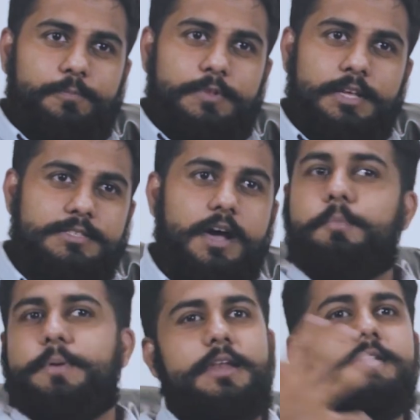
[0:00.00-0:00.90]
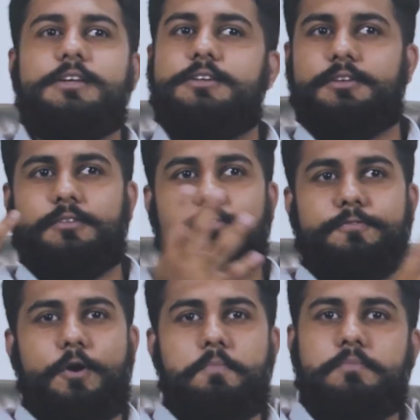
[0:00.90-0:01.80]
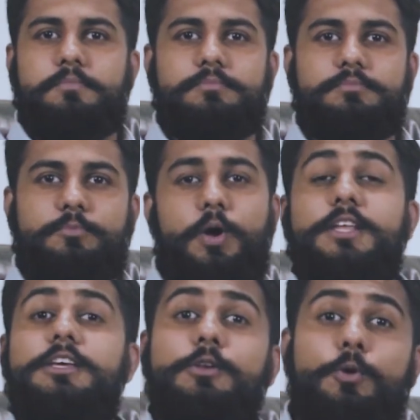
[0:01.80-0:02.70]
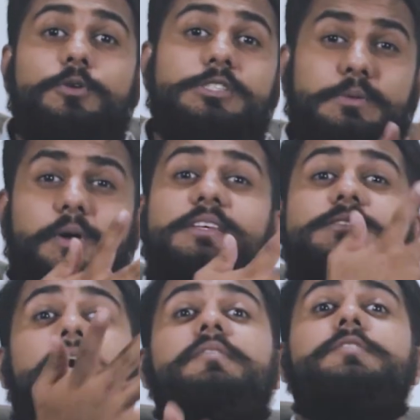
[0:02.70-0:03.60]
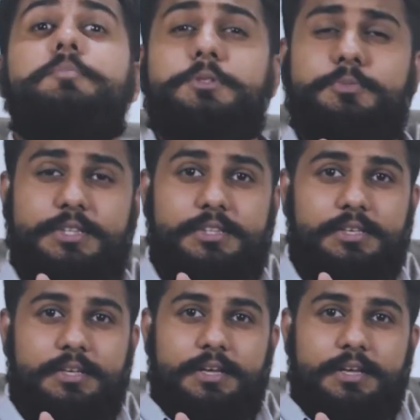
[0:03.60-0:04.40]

is upended from what he knows and what he's comfortable with.